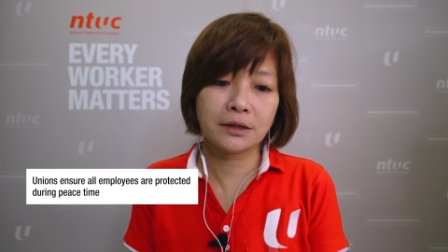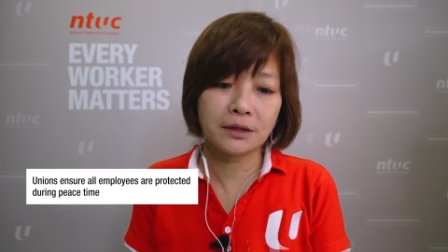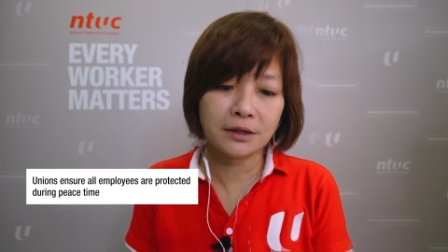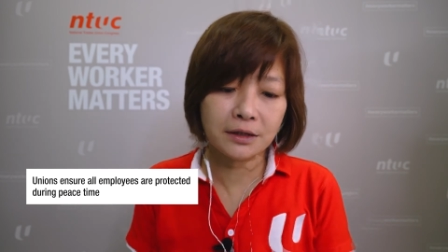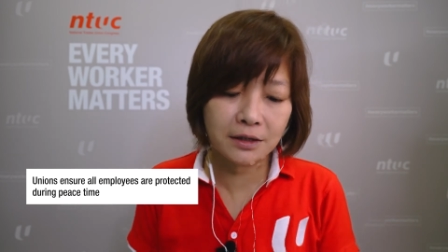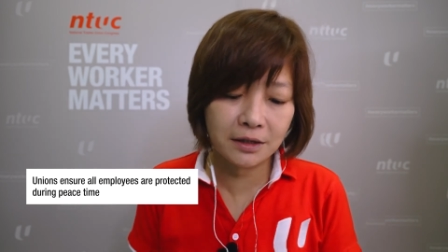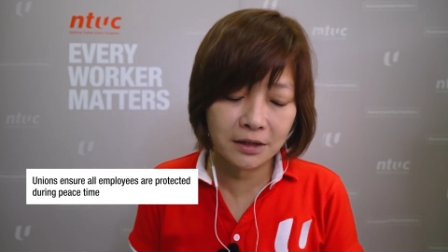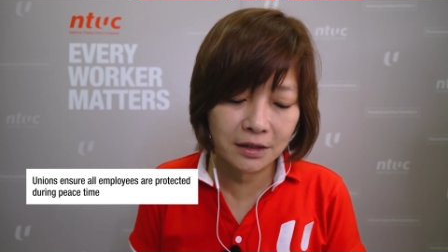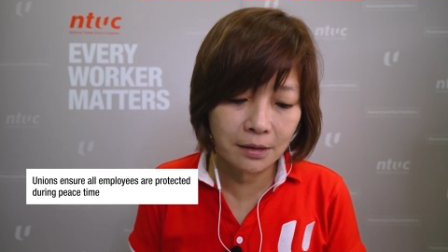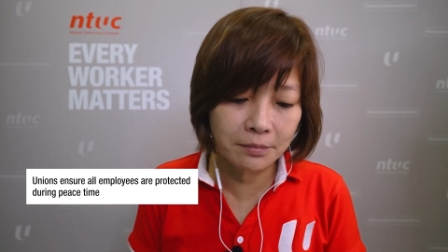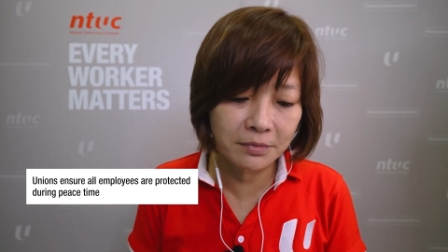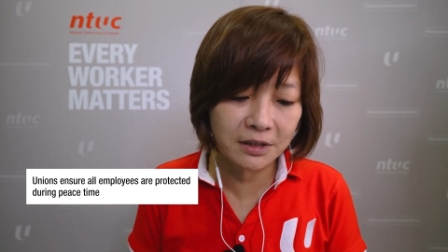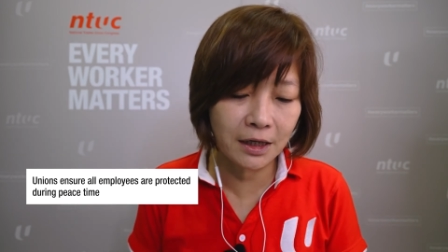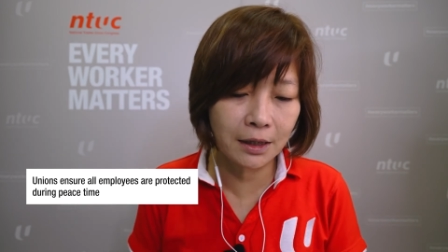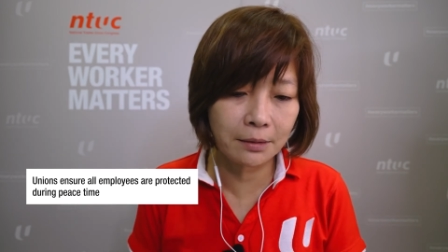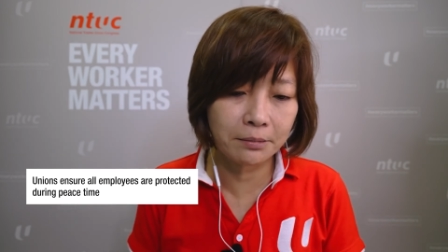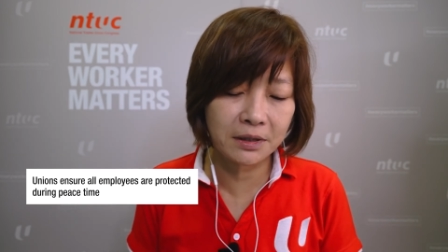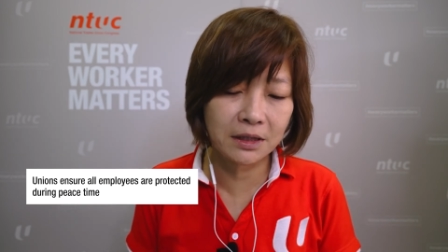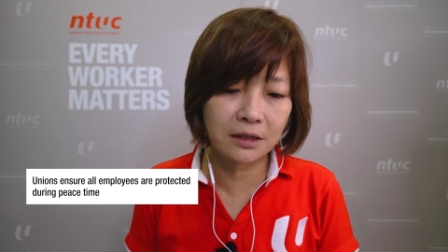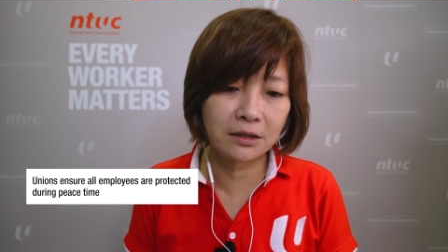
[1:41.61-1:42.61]
At the same
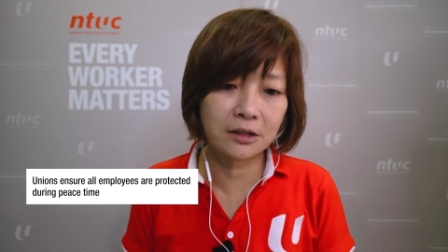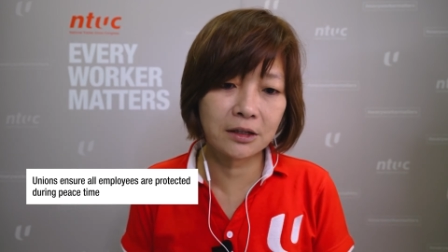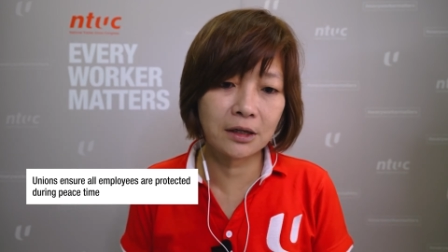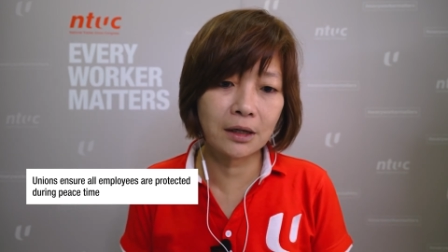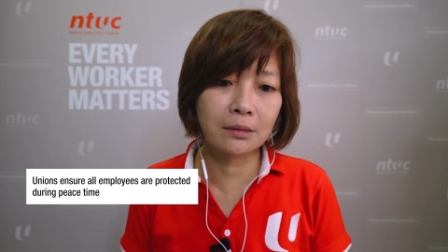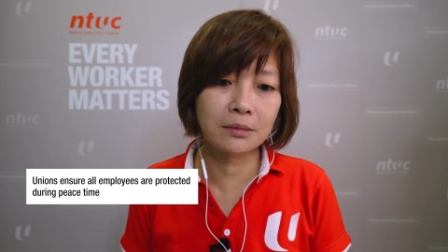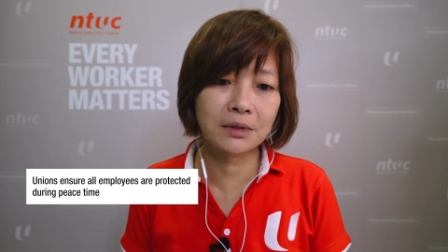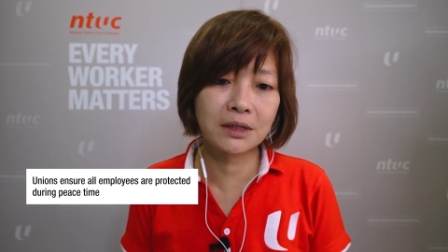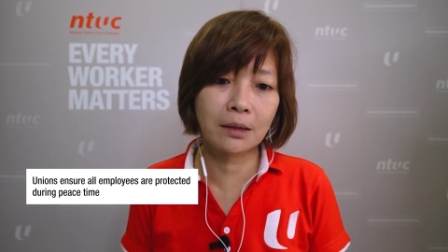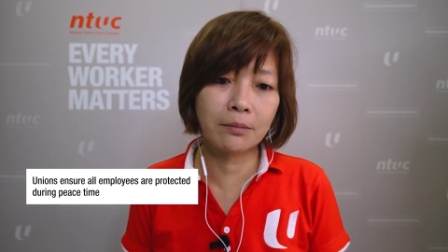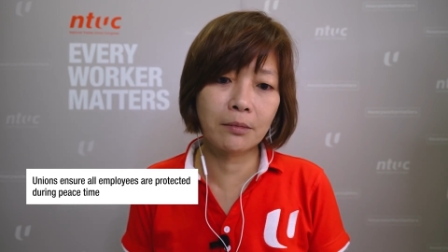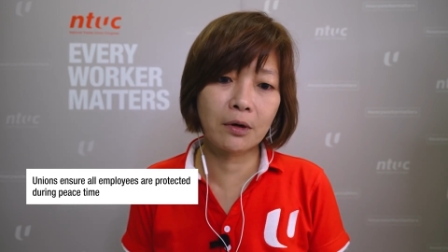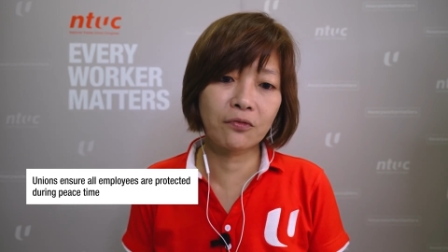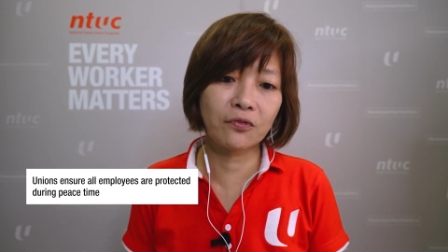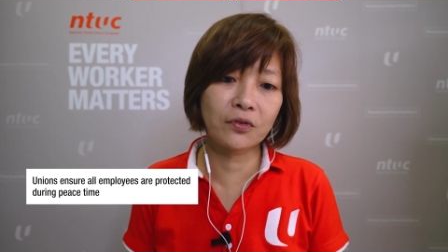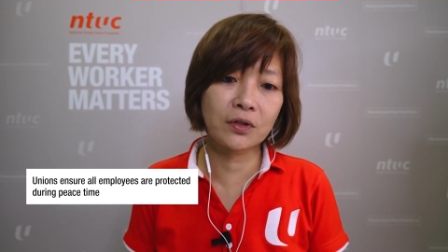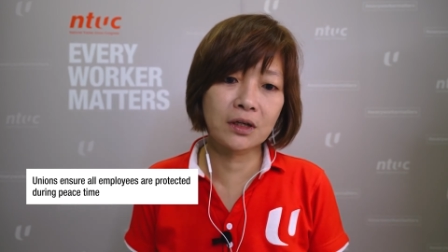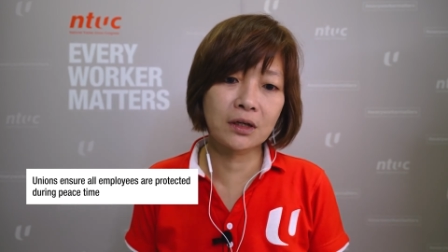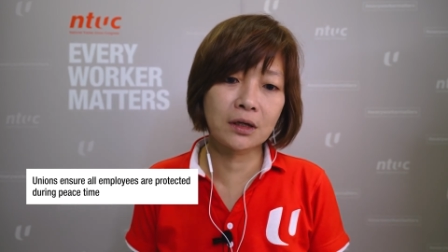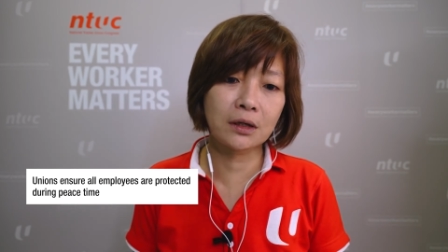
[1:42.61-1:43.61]
time, because um, some
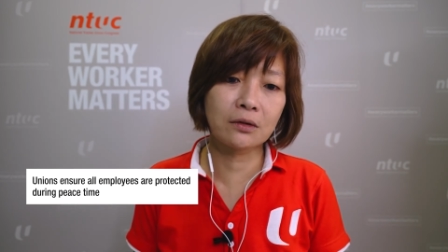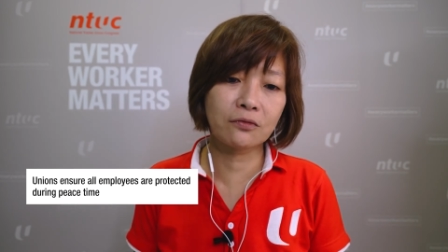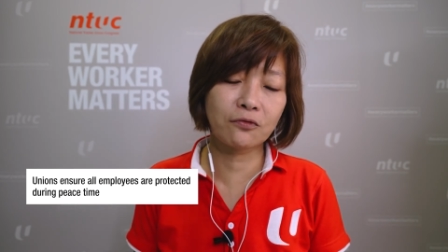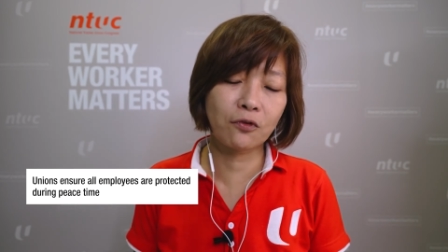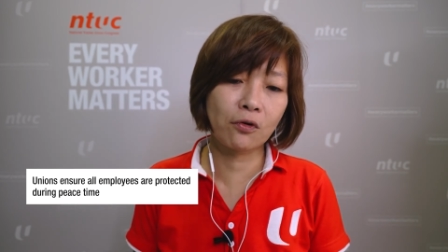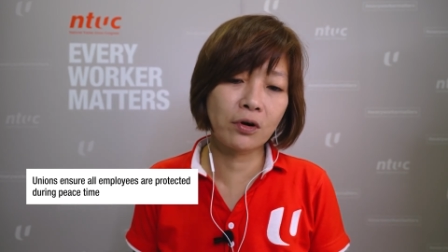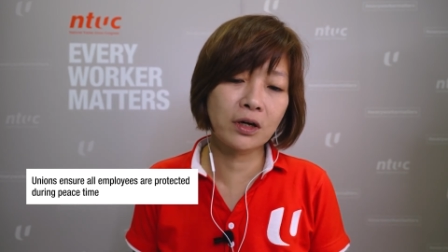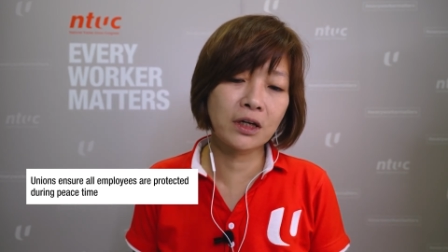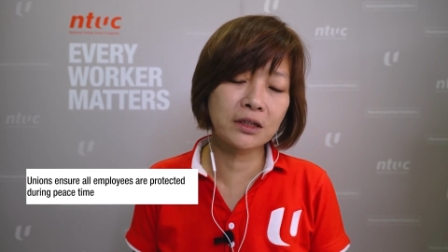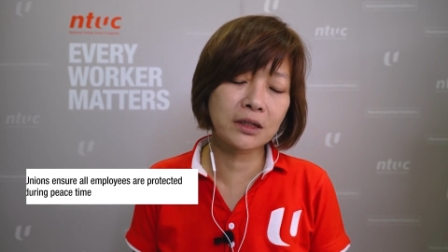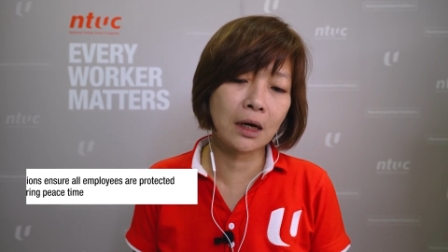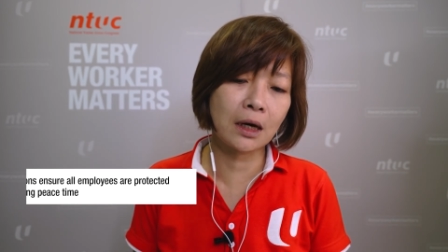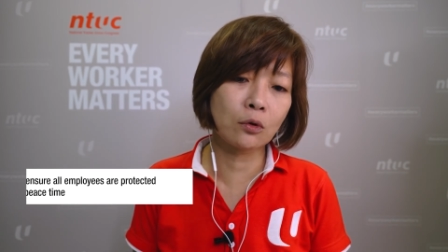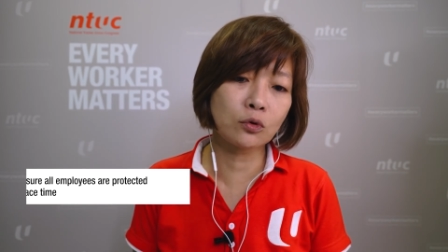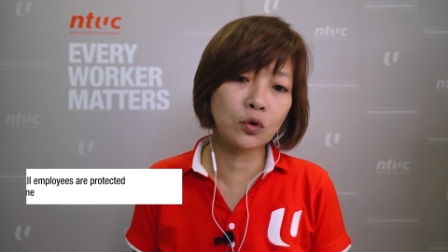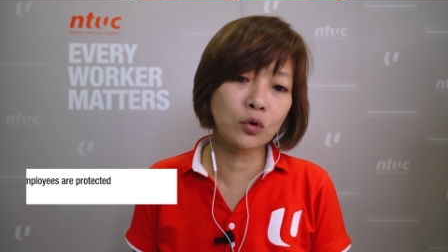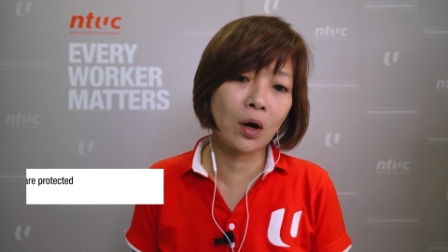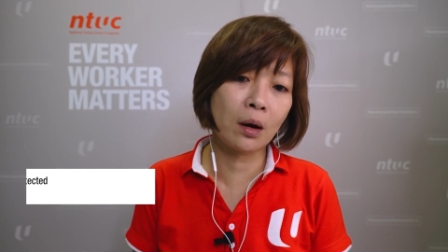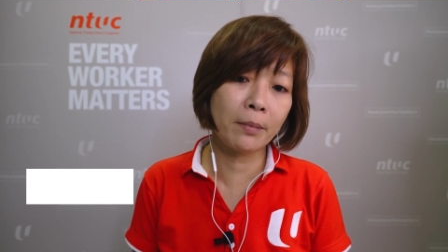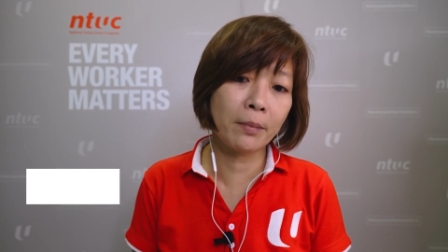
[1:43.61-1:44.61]
of the foreigners are
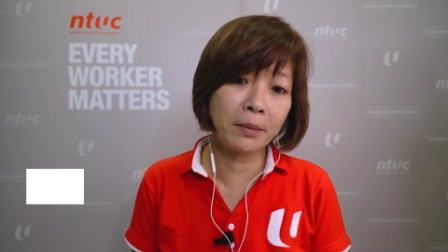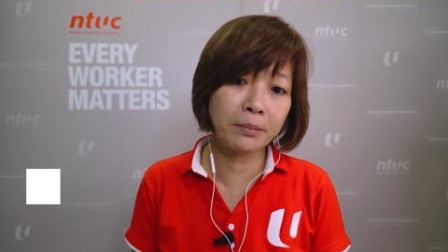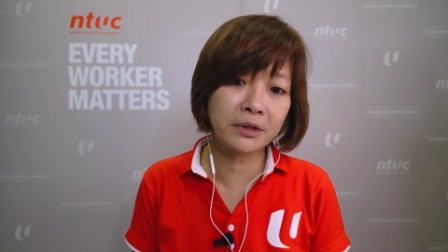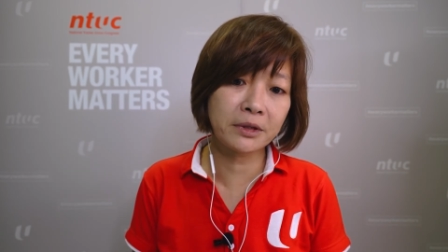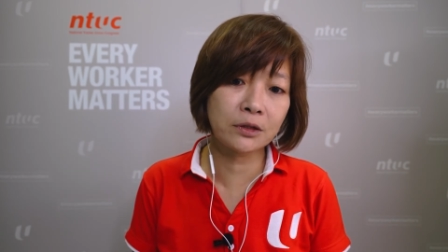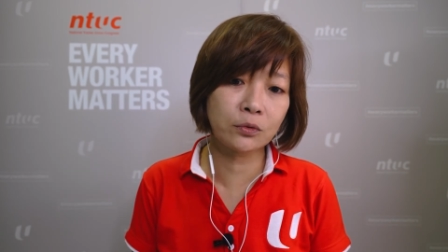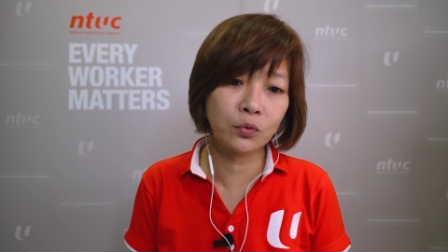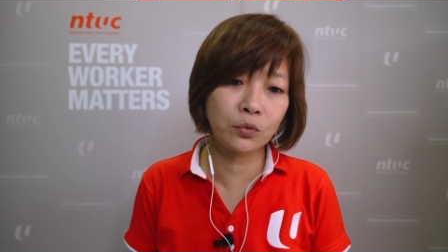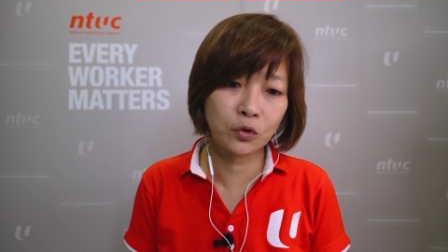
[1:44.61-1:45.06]
also our members,